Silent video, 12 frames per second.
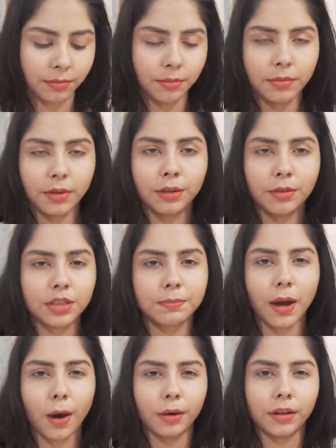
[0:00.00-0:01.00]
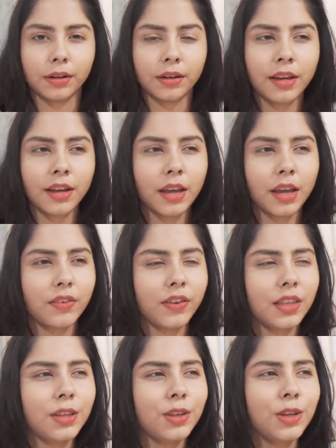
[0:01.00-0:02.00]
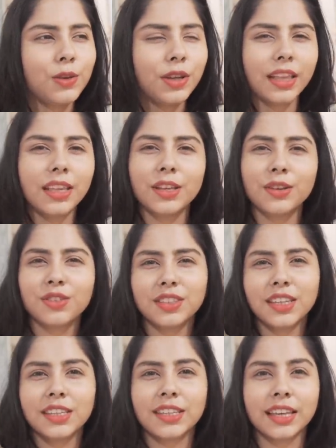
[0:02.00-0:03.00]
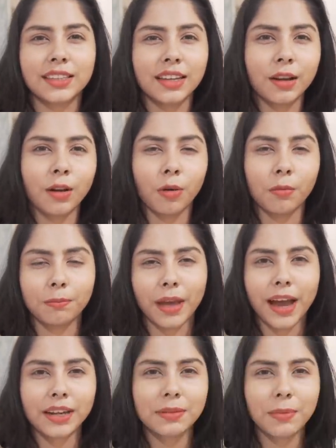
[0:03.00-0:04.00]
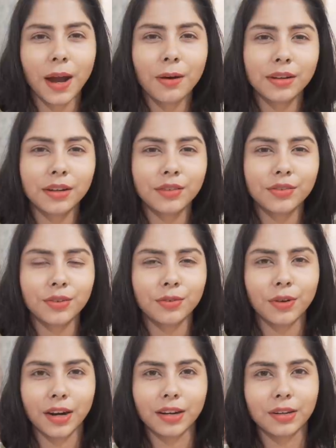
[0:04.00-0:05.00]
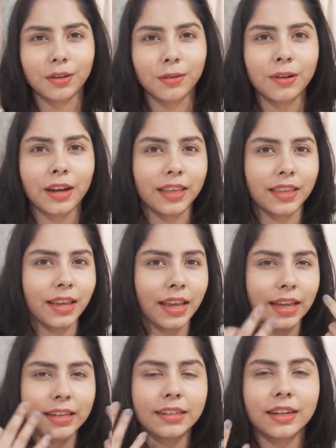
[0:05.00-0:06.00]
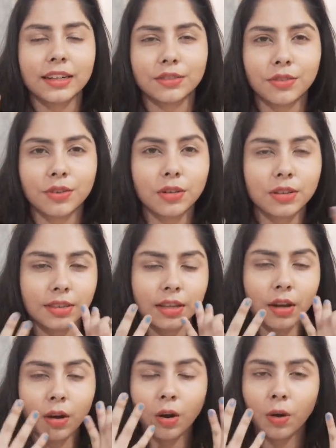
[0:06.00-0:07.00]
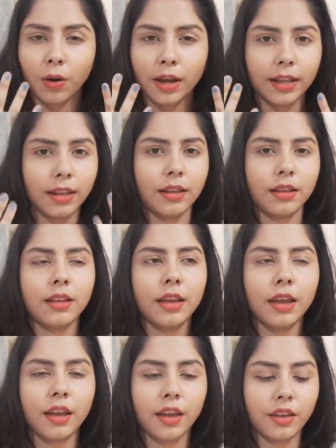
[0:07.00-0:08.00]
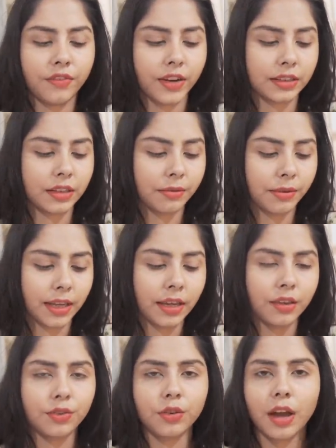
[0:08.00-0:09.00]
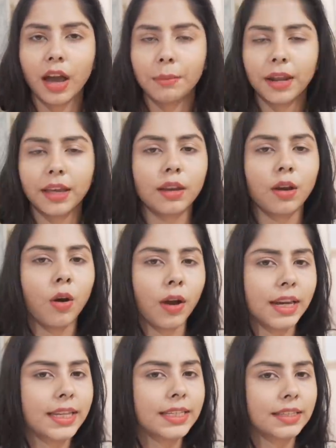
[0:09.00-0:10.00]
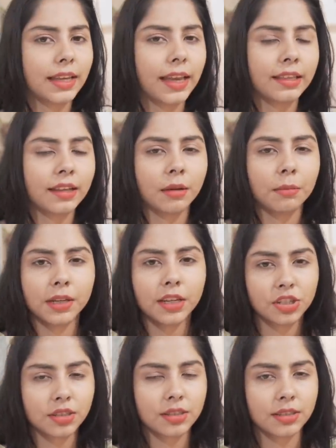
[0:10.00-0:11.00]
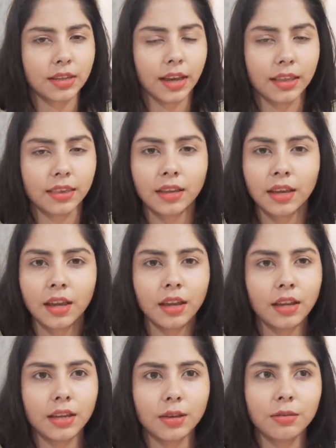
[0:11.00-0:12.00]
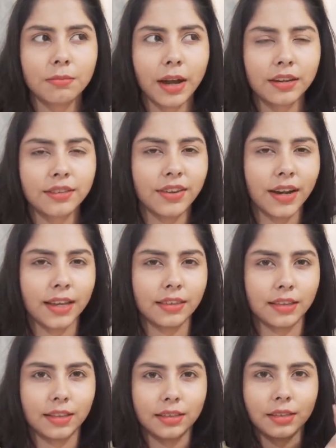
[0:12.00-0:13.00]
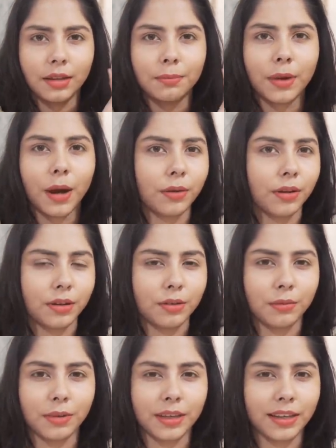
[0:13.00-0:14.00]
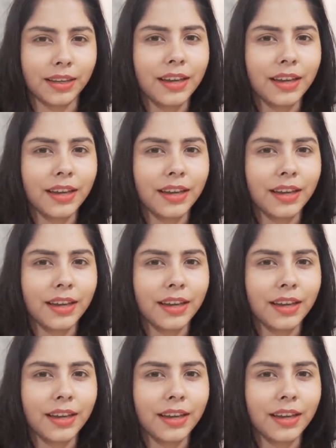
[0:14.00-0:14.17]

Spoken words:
loose powder. Even, you know, you can use this as a compact powder if you want to. I think it controls oil effectively. If you have like oily skin, combination skin, you might find this powder to be